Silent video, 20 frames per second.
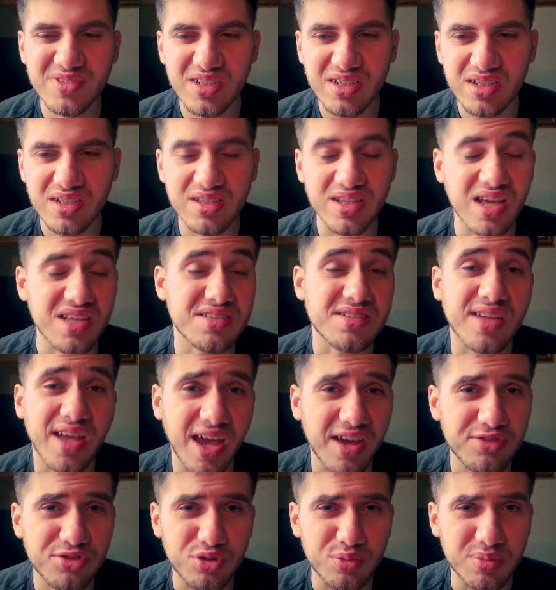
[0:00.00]
it doesn't
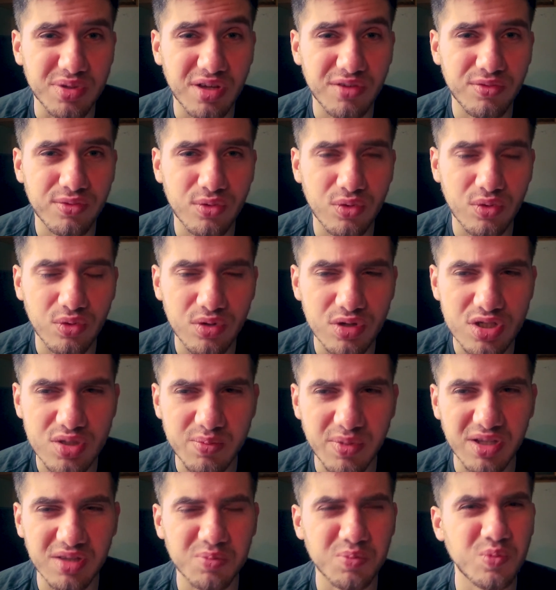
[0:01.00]
have to be, of course,
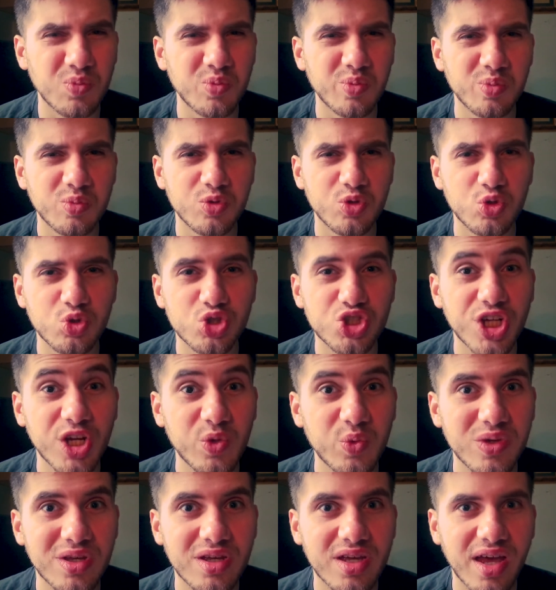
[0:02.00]
but usually
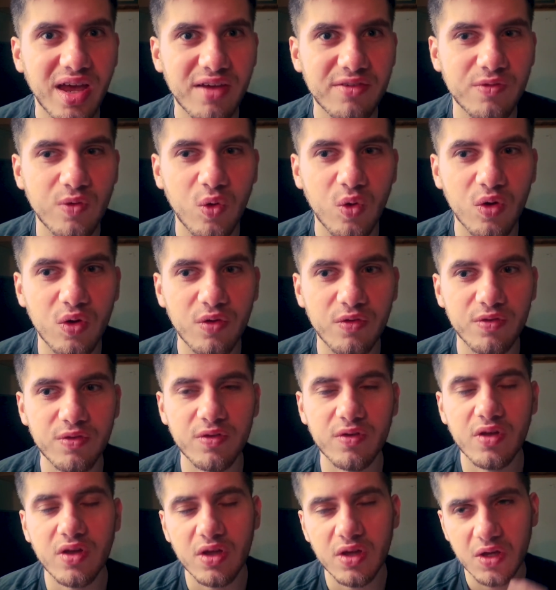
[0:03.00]
we have all
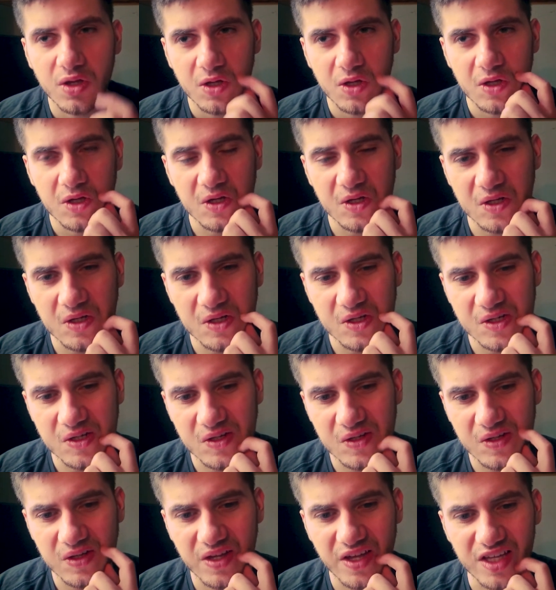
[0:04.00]

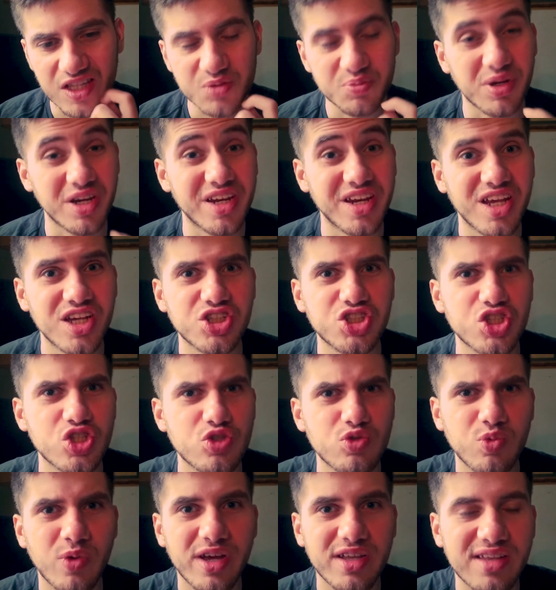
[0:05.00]
of
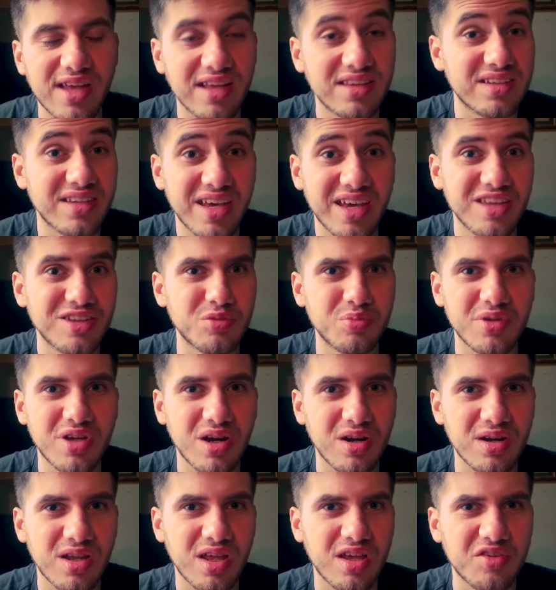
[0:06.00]
explanations why that can't be
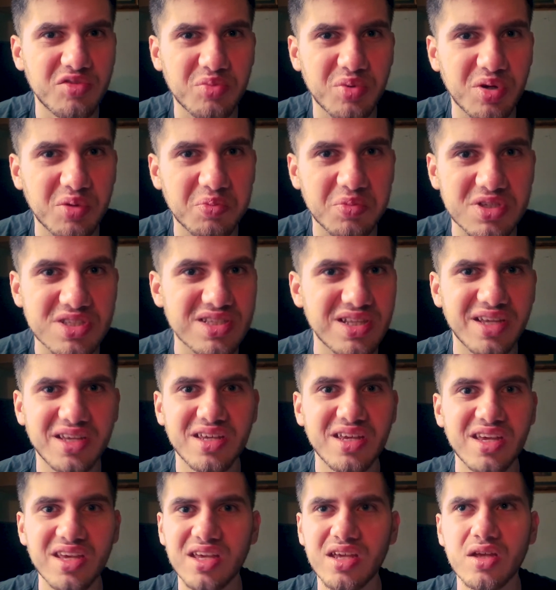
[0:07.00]
our life purpose. Like,
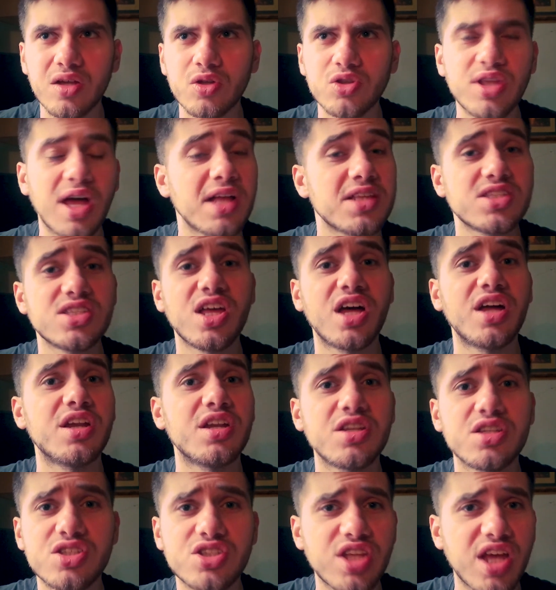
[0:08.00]
that's not a
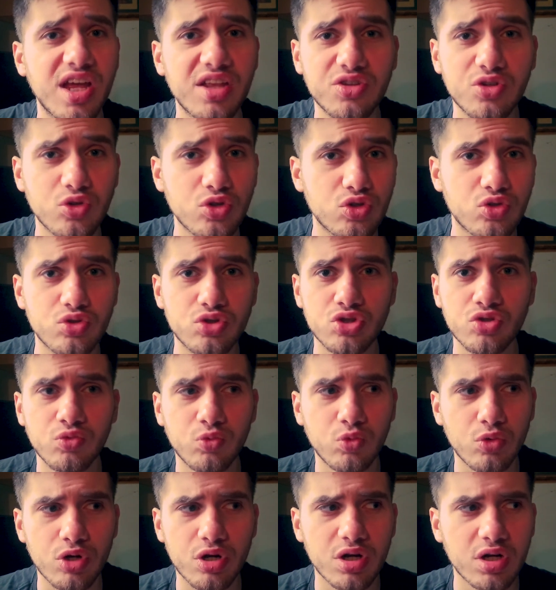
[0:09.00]
standard
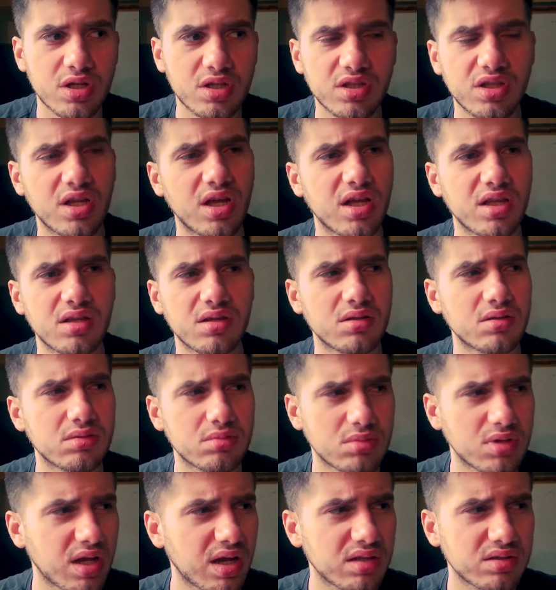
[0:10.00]
work,
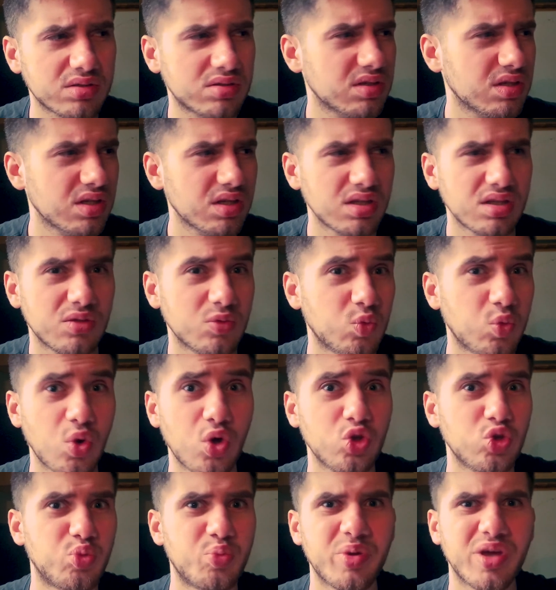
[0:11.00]
that
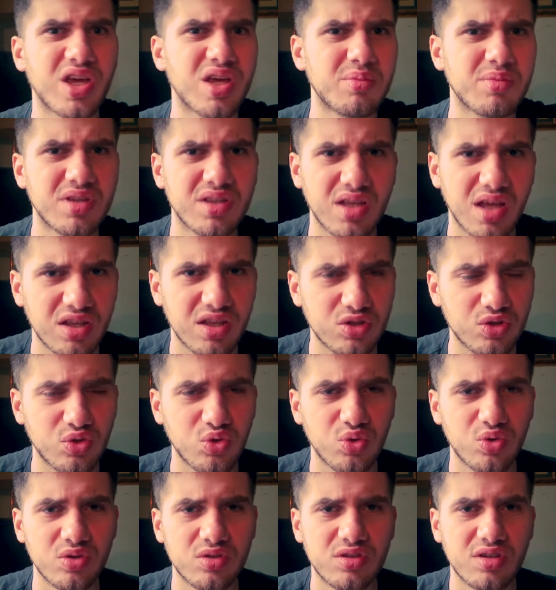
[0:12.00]
won't pay me that
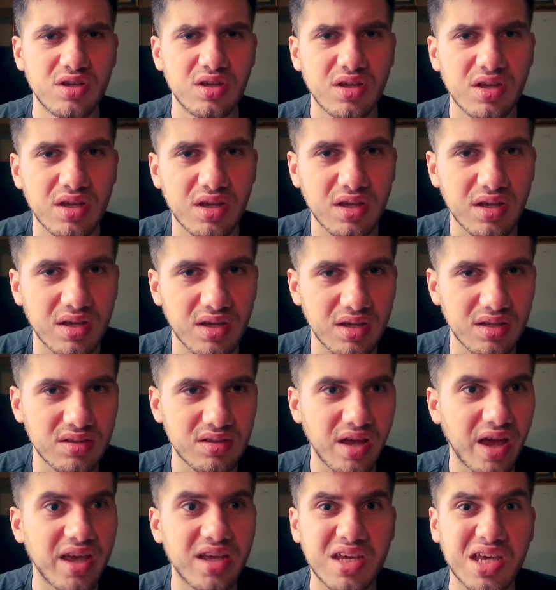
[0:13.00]
good, and
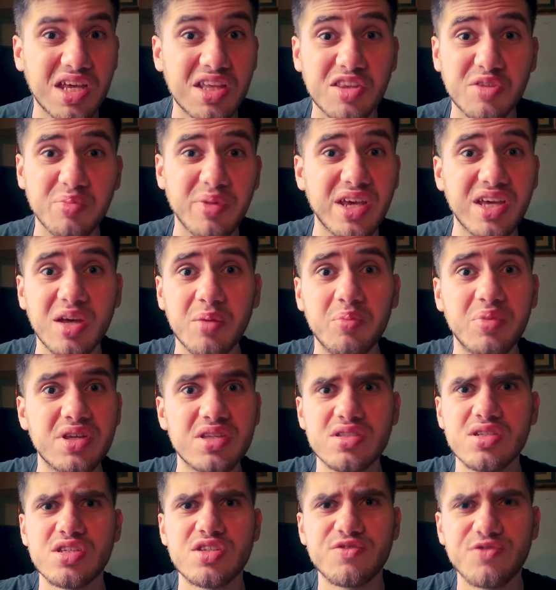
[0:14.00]
I can't make a
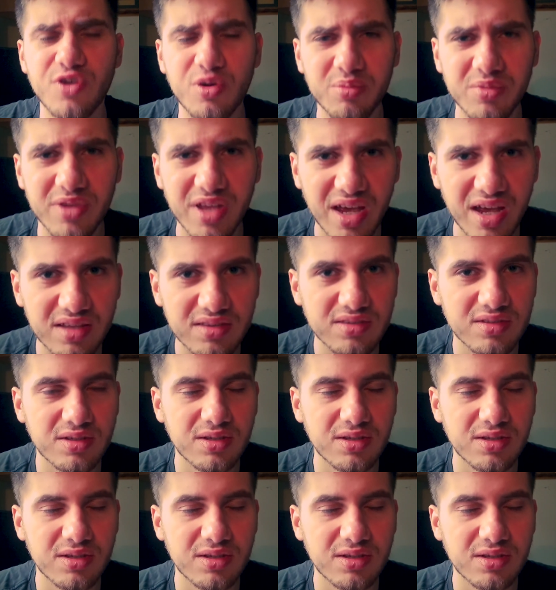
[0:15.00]
business from that.